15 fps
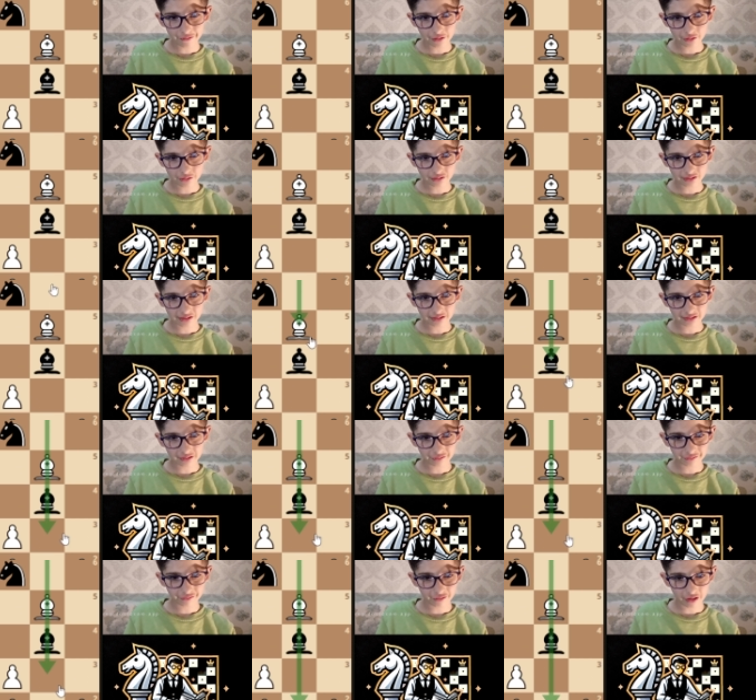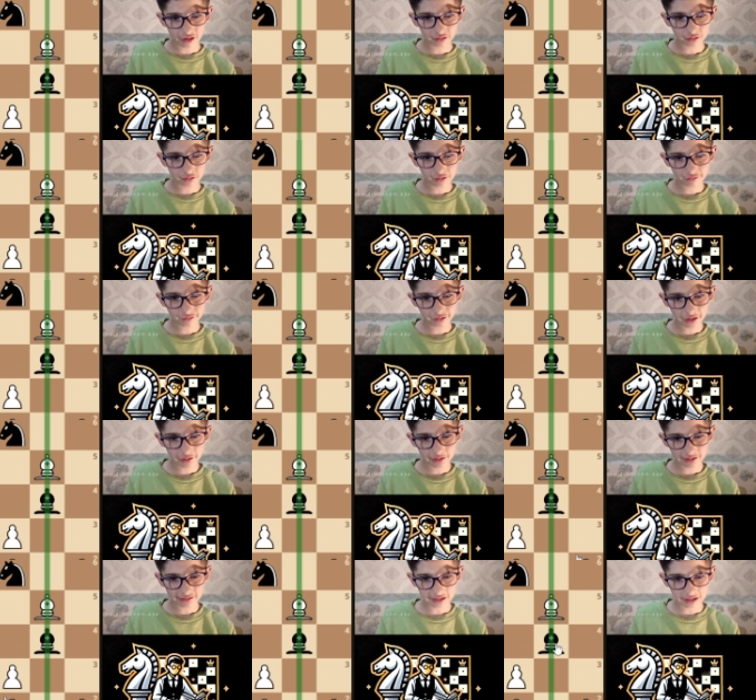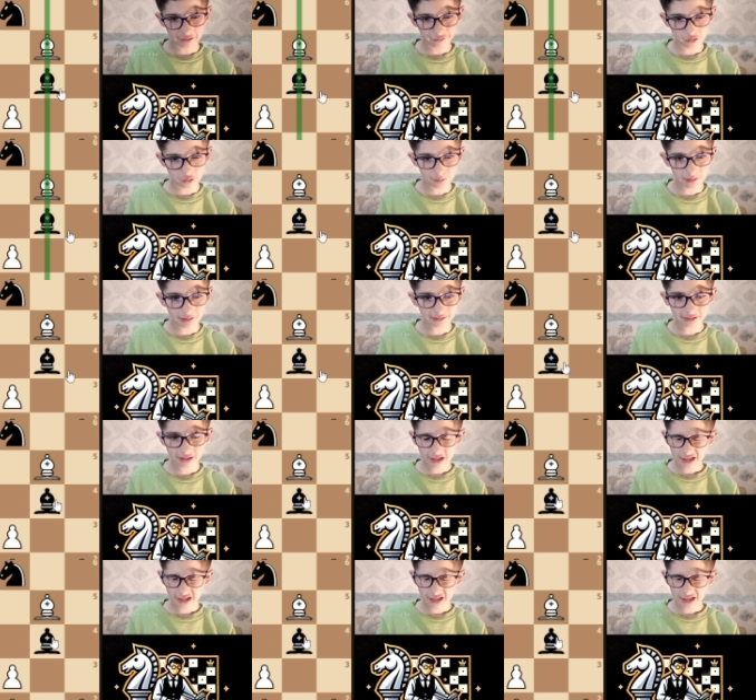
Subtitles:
There's like this file over here that's kind of opened.